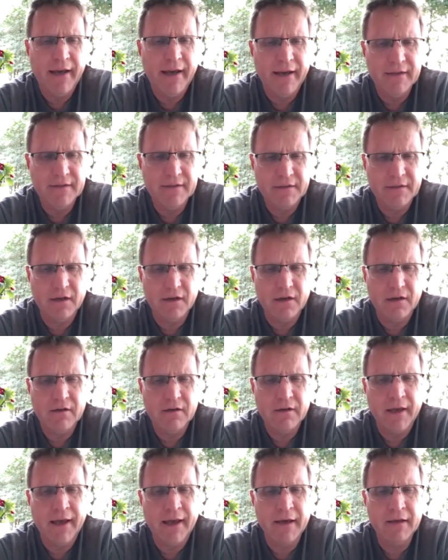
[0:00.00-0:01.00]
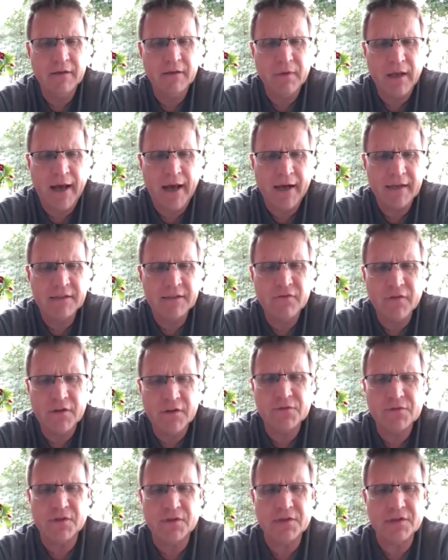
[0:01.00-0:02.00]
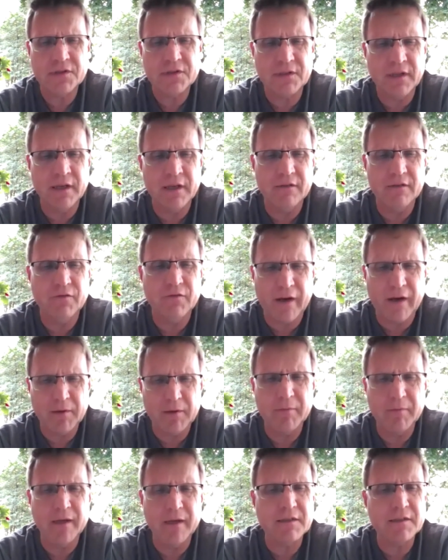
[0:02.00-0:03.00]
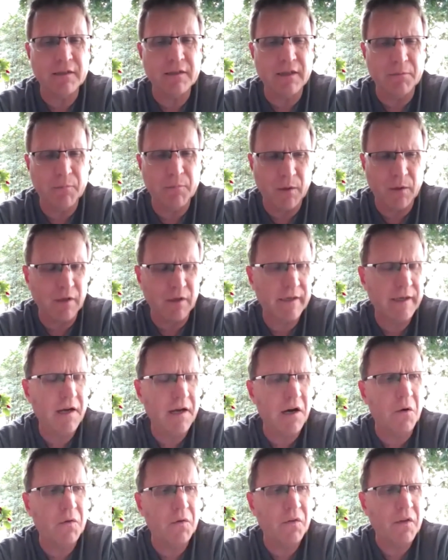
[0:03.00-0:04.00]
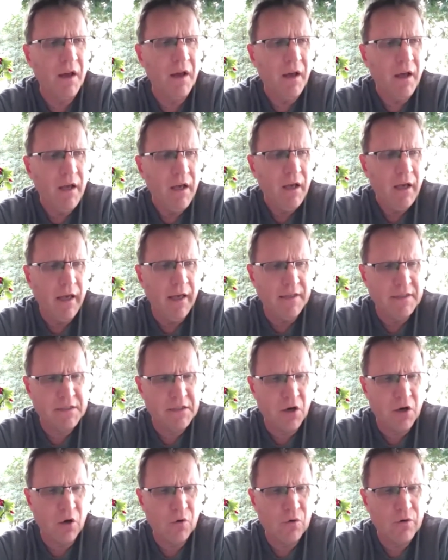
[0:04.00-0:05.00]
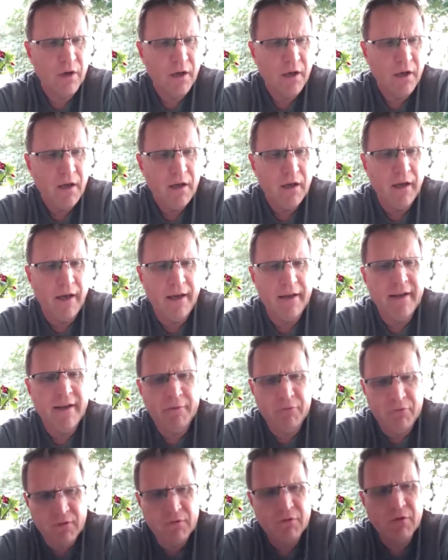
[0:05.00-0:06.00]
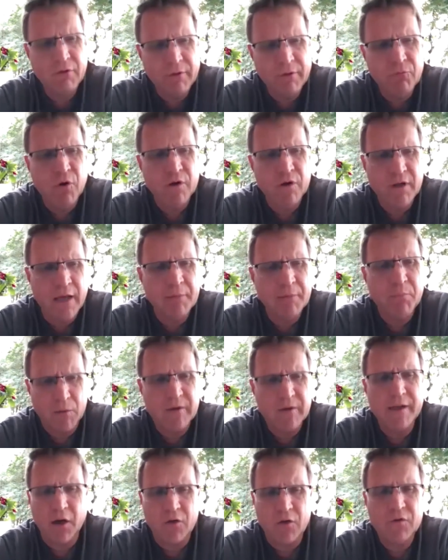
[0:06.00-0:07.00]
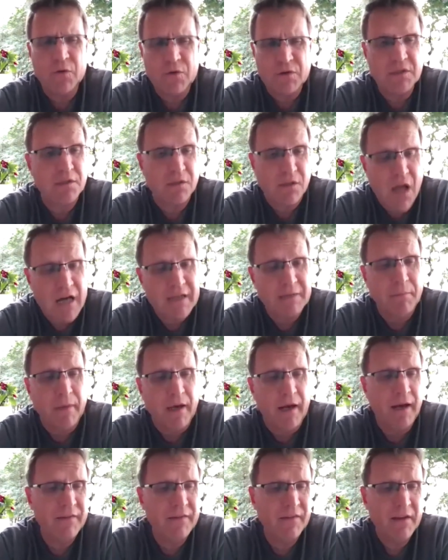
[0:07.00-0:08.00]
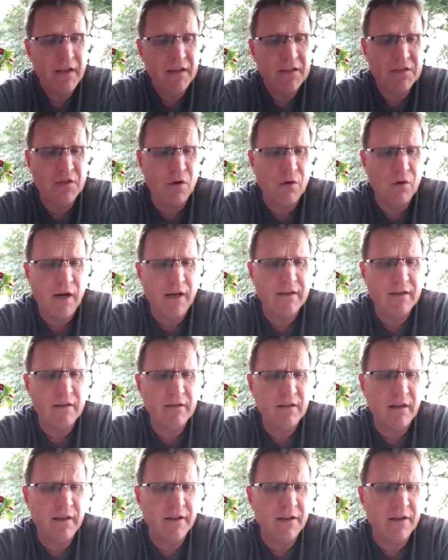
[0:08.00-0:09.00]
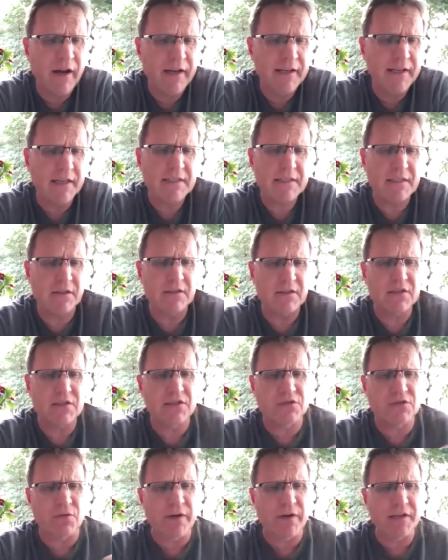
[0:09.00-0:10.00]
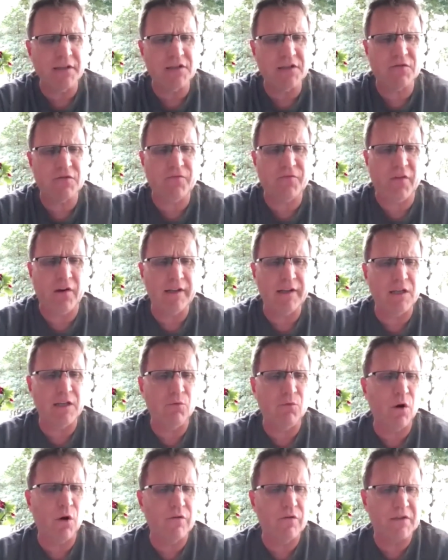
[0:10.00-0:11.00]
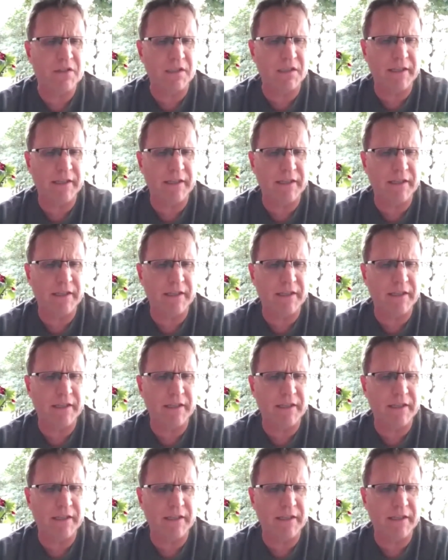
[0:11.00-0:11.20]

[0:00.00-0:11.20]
and, uh, and active interest in family medicine and public health. And so, it, and public health uses a lot of math. So I, you know, I guess the strings finally wove